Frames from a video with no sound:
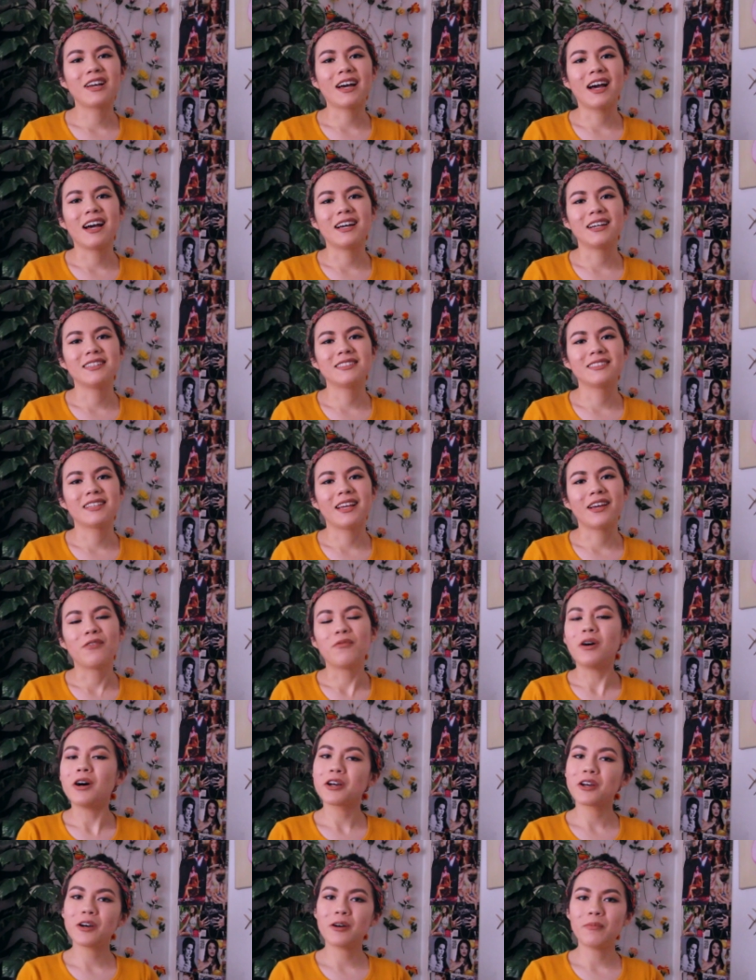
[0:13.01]
guys, and
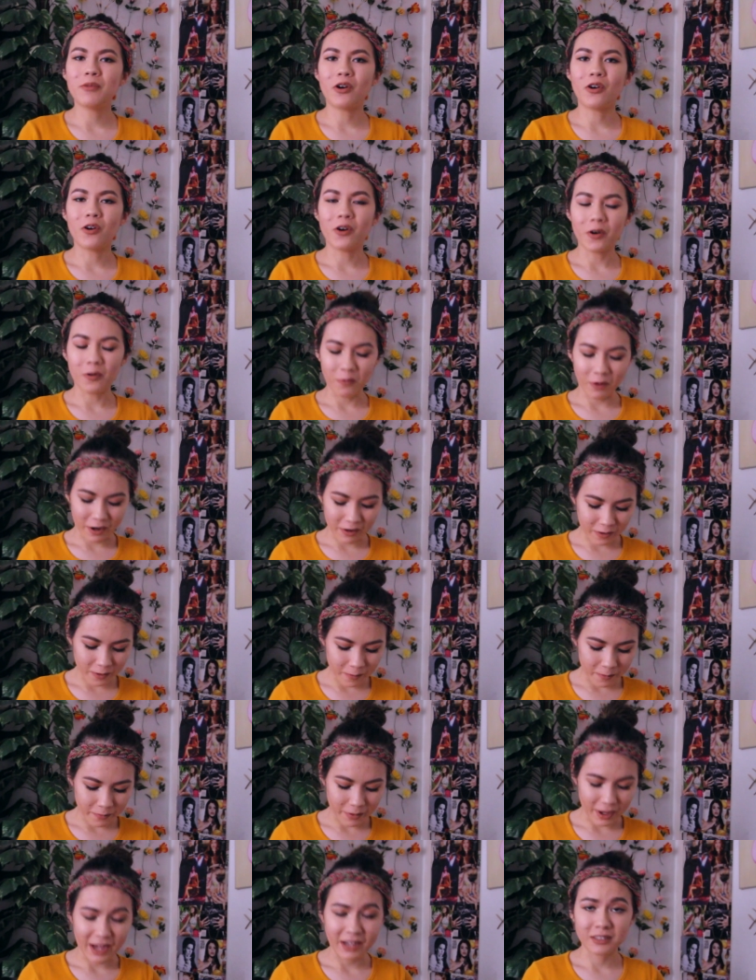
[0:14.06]

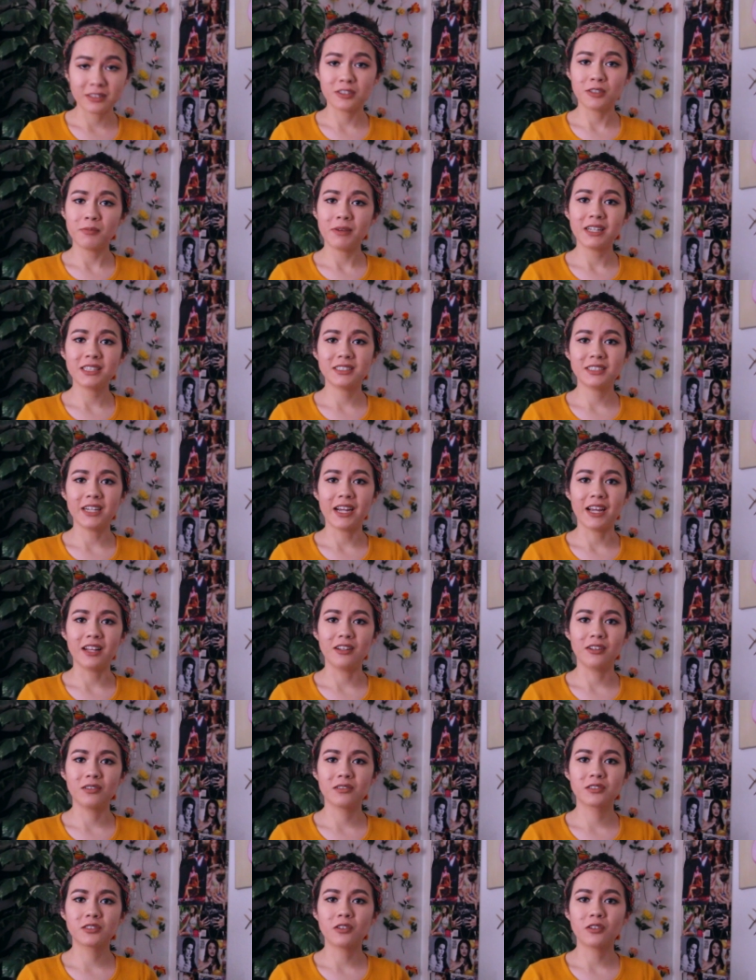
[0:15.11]
welcome back to my channel.